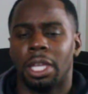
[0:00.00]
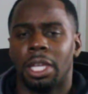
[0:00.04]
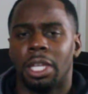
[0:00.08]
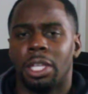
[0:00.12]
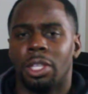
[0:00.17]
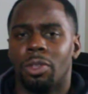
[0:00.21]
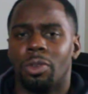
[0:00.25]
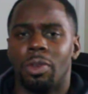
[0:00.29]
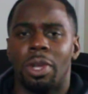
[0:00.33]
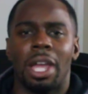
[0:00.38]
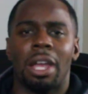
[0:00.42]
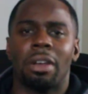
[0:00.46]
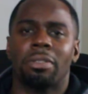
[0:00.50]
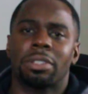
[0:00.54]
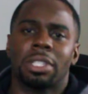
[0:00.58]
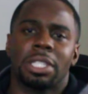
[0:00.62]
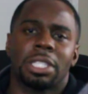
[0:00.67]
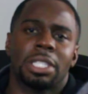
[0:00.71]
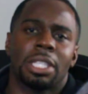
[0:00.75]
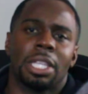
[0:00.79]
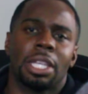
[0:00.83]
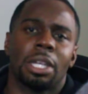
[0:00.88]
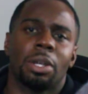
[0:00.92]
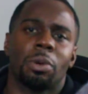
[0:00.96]
You have to
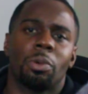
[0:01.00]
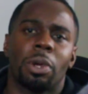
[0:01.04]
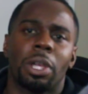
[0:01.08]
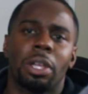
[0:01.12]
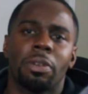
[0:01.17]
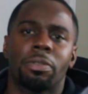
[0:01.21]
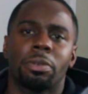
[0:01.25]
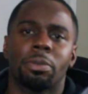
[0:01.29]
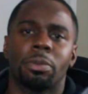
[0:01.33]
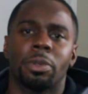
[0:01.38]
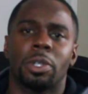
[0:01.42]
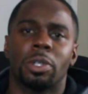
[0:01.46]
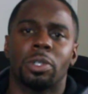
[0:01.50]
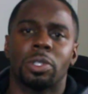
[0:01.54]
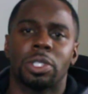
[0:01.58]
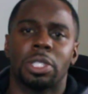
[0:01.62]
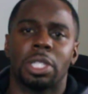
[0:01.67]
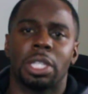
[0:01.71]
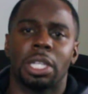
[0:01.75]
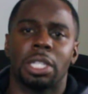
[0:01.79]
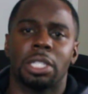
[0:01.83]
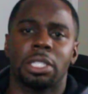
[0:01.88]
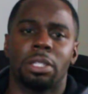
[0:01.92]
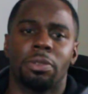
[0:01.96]
stay away from those
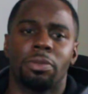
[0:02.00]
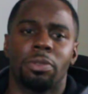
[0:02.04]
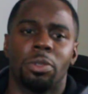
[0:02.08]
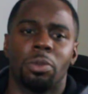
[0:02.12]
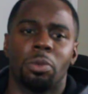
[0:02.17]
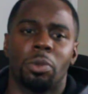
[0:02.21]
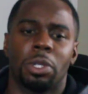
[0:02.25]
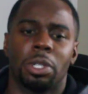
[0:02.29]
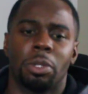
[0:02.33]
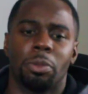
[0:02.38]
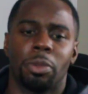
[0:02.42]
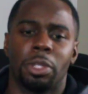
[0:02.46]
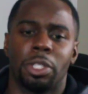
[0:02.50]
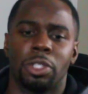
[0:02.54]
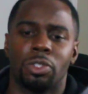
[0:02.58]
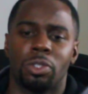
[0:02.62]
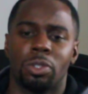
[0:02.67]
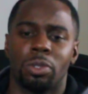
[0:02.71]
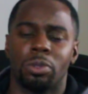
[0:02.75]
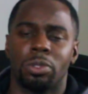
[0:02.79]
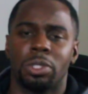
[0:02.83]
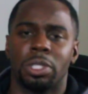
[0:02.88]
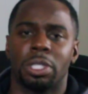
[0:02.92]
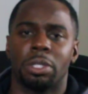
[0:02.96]
things if you want to be
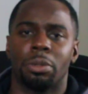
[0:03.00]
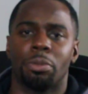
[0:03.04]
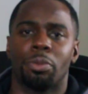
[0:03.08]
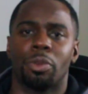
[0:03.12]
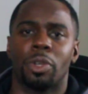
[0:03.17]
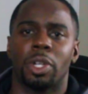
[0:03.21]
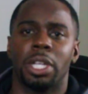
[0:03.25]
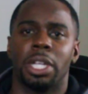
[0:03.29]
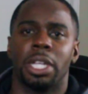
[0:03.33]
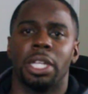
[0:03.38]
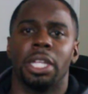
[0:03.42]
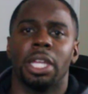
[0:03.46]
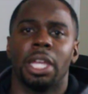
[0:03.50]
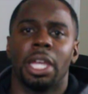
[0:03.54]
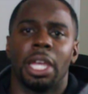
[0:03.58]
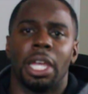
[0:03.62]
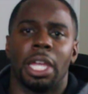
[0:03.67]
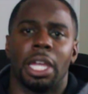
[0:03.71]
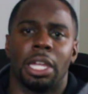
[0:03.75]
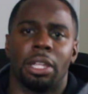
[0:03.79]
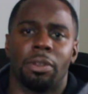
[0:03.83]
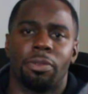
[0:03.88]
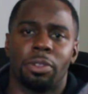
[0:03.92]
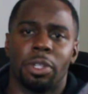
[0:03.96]
true to the breed,
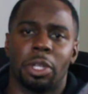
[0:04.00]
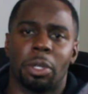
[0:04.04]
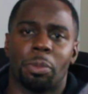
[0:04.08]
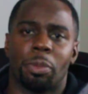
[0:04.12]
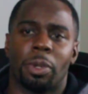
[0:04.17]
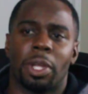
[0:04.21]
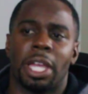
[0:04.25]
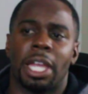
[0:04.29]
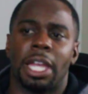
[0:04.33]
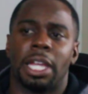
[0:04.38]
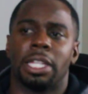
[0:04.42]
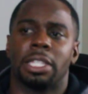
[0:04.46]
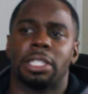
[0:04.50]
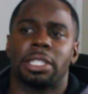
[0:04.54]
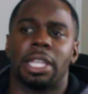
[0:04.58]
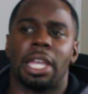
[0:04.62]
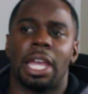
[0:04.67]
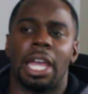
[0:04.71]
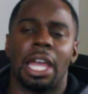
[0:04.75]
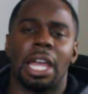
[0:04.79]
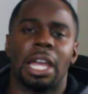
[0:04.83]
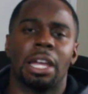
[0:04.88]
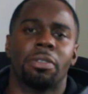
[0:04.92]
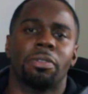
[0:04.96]
and if your plan is to
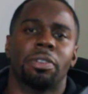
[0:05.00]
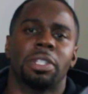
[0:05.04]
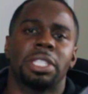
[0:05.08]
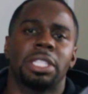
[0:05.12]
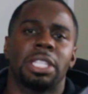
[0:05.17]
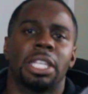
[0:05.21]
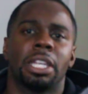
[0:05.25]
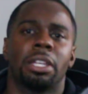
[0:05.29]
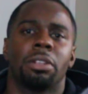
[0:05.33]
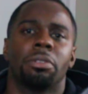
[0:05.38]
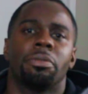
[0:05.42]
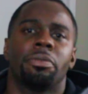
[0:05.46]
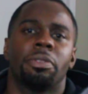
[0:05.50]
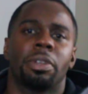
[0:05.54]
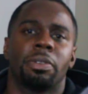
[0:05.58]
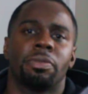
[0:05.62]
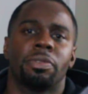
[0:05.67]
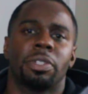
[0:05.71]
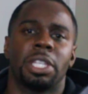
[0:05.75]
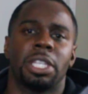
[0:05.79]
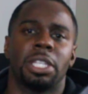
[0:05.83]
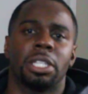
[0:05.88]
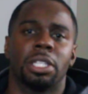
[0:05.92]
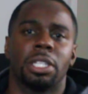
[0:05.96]
have a 10,
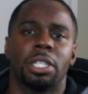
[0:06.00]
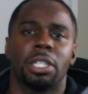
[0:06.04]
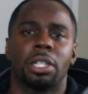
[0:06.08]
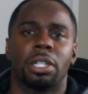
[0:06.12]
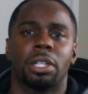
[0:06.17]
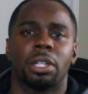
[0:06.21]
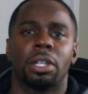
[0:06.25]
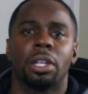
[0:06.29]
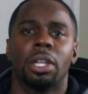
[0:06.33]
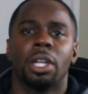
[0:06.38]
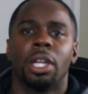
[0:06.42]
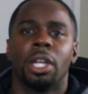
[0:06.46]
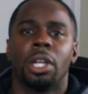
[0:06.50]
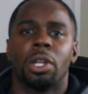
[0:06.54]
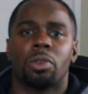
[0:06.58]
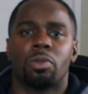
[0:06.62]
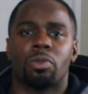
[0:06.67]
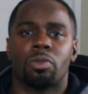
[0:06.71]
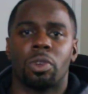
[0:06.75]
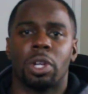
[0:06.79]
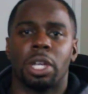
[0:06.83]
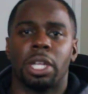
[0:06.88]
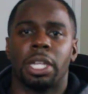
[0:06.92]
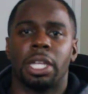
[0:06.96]
15-year
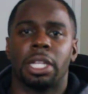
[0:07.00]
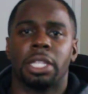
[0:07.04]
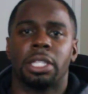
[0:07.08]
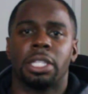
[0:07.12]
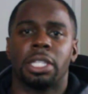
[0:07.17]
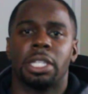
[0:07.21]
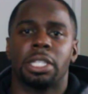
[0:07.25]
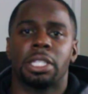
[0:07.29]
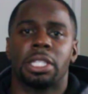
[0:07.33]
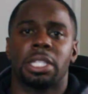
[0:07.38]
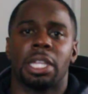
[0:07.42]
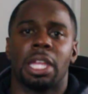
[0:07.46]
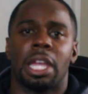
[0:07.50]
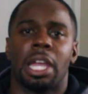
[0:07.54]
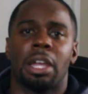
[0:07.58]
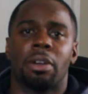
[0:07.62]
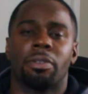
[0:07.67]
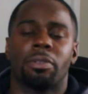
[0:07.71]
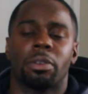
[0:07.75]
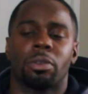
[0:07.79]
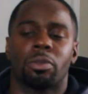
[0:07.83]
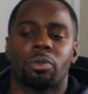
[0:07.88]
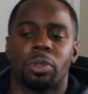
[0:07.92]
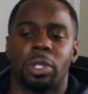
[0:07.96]
run at this and
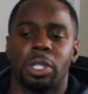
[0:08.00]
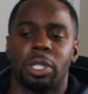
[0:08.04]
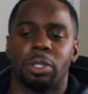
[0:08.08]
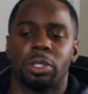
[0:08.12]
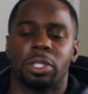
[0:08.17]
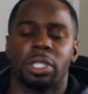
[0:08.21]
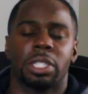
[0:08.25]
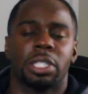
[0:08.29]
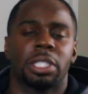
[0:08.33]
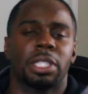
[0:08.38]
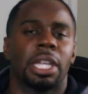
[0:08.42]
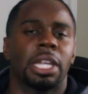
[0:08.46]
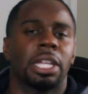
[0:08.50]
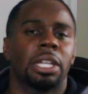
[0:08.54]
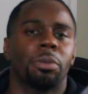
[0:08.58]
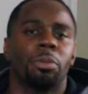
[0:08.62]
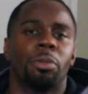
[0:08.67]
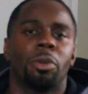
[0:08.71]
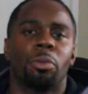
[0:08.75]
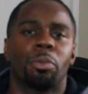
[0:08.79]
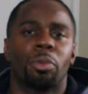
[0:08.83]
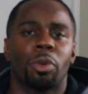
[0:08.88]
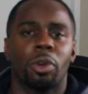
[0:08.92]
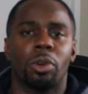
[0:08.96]
have a real
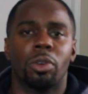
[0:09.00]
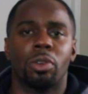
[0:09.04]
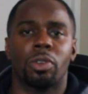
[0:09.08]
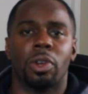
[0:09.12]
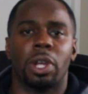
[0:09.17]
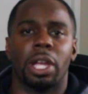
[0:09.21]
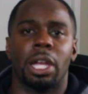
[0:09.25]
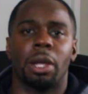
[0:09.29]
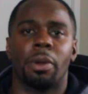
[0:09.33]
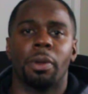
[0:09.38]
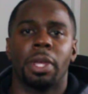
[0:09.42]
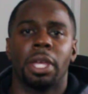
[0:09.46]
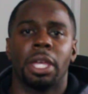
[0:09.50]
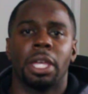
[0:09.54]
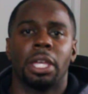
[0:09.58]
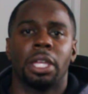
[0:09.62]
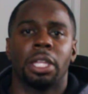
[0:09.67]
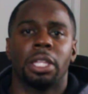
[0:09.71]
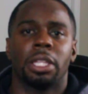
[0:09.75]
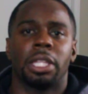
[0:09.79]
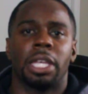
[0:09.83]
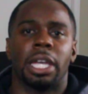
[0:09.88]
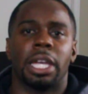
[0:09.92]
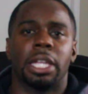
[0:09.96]
sustainable program
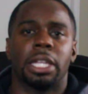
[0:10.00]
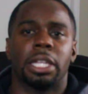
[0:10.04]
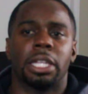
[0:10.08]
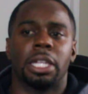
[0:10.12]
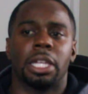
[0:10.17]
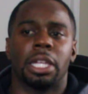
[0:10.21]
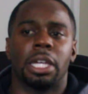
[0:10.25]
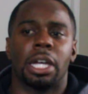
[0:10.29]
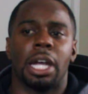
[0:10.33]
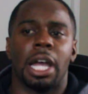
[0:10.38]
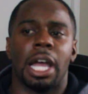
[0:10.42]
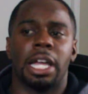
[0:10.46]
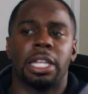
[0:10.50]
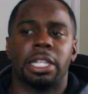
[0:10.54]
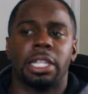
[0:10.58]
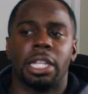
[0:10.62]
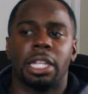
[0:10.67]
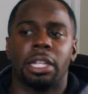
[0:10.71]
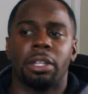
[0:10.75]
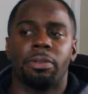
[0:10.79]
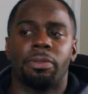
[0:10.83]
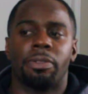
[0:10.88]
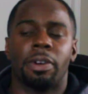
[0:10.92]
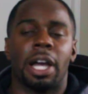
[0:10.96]
that
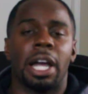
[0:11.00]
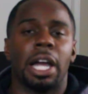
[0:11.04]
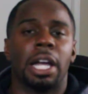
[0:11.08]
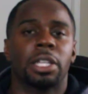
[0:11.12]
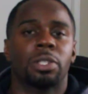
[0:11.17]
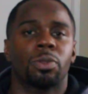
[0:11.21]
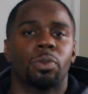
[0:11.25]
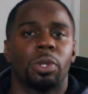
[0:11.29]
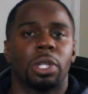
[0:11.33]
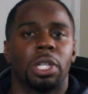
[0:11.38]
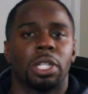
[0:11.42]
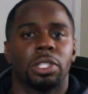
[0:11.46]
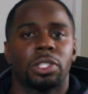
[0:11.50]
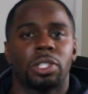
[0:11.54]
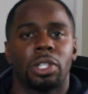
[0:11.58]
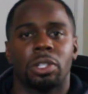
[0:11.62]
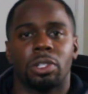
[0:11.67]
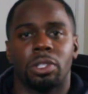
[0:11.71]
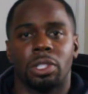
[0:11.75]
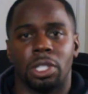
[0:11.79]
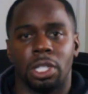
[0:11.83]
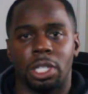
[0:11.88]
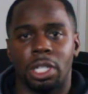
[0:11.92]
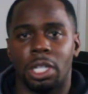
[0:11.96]
identifies with a
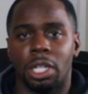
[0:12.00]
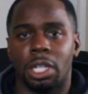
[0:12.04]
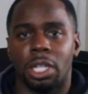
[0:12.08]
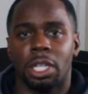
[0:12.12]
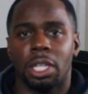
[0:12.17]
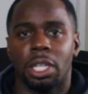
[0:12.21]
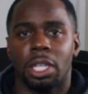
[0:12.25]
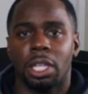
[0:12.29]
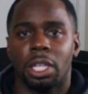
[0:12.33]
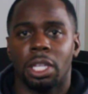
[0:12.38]
certain look